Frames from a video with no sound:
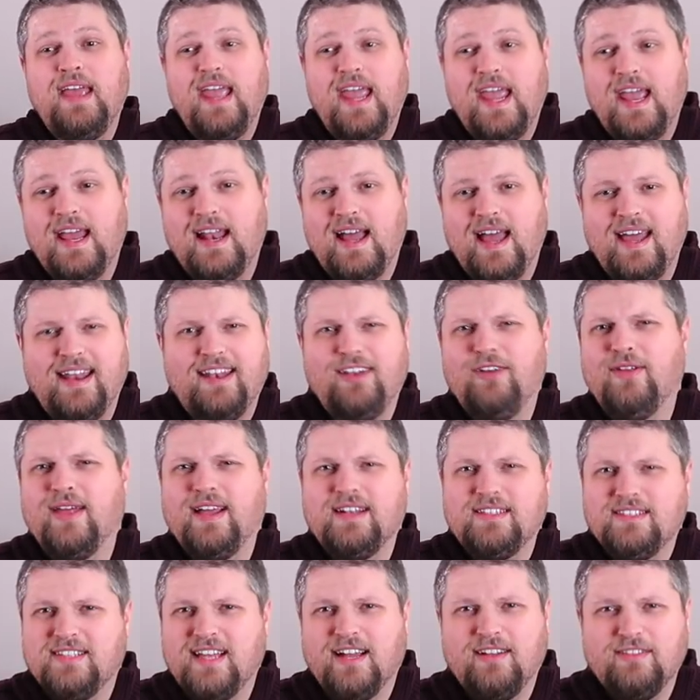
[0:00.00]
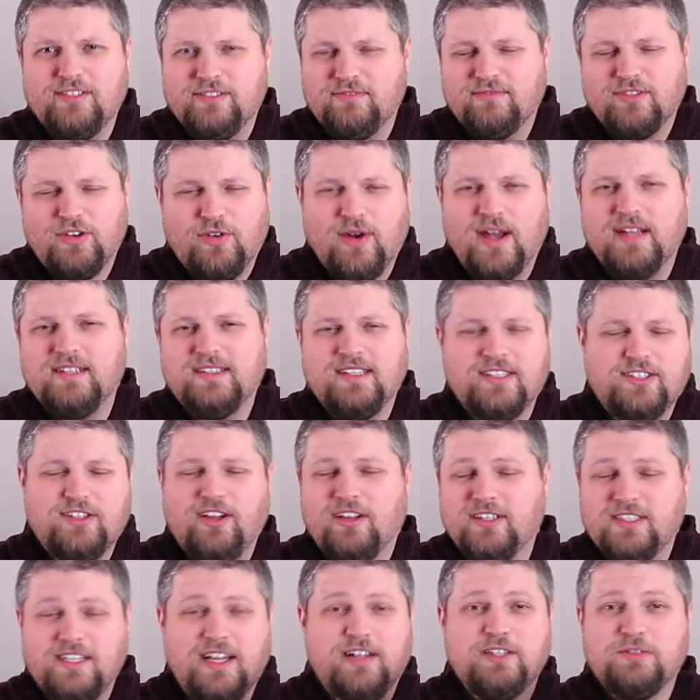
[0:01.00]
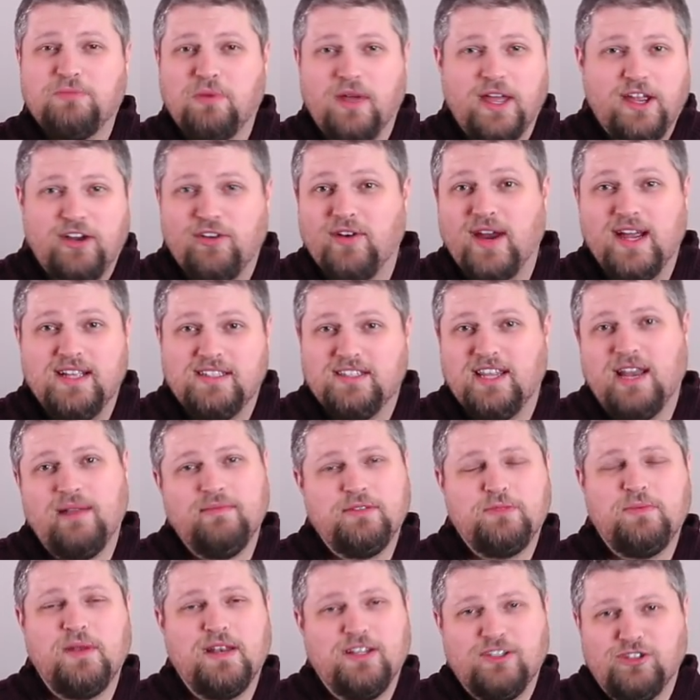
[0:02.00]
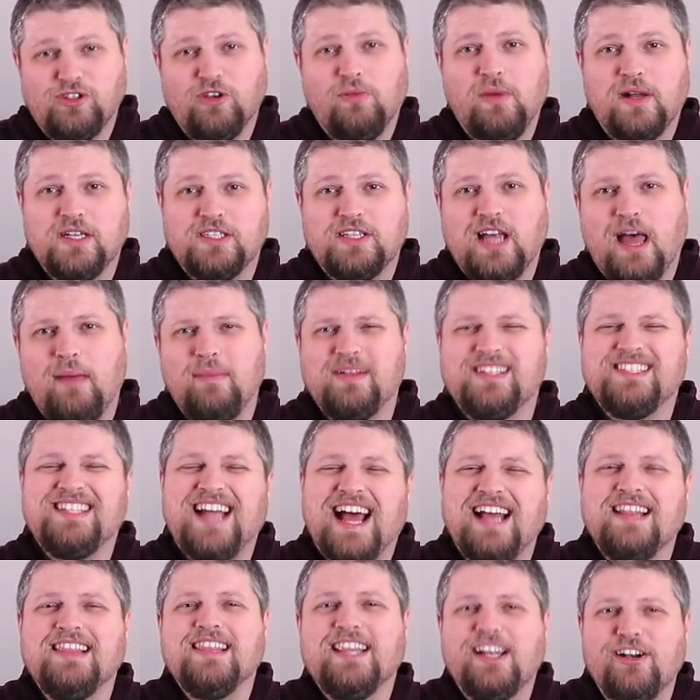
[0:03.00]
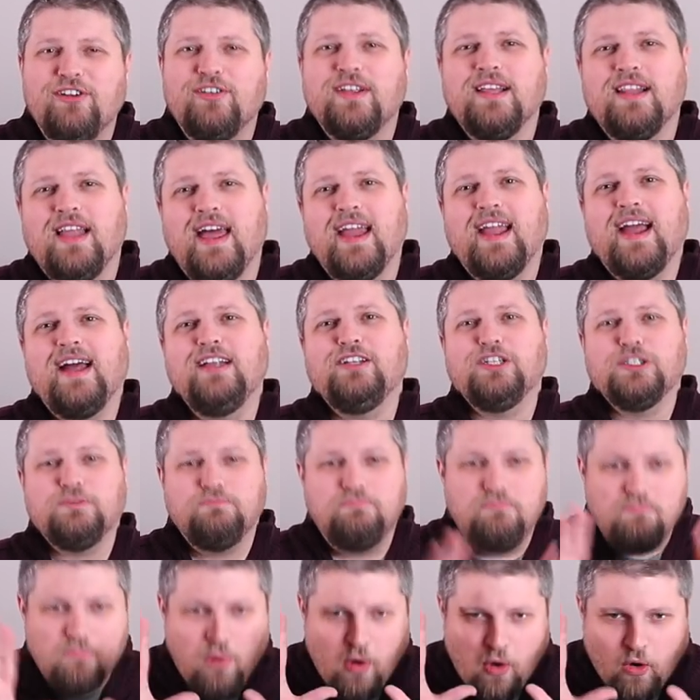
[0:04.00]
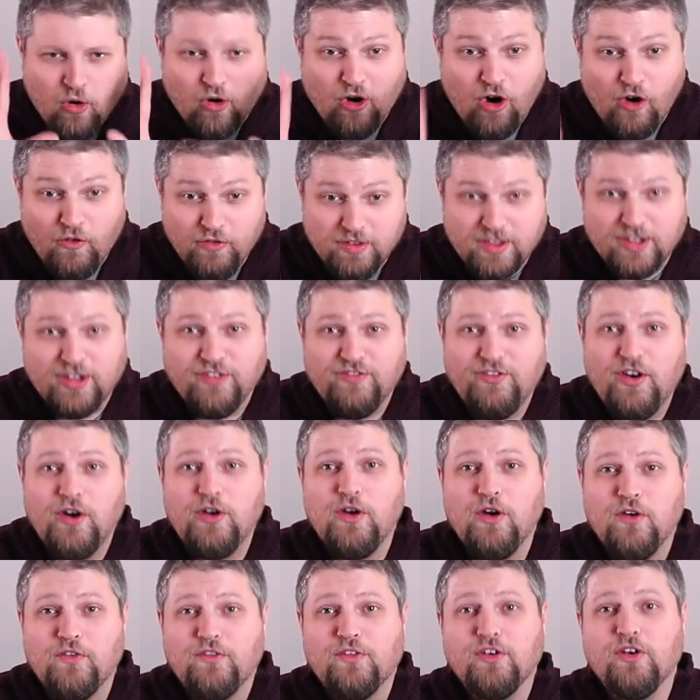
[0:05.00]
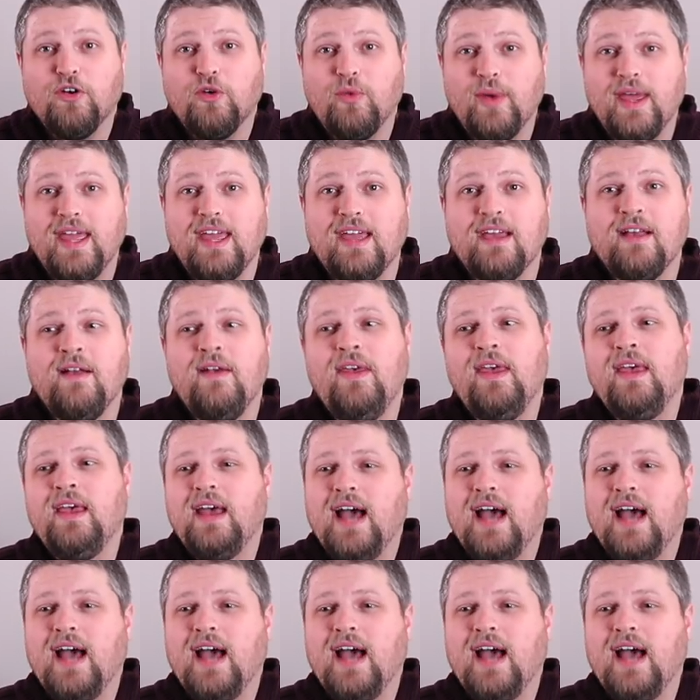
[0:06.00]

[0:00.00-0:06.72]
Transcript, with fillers: And I know that sounds crazy. This all sounds probably crazy that I'm spending so much time. It's not literally like I just pour over this photo for a week.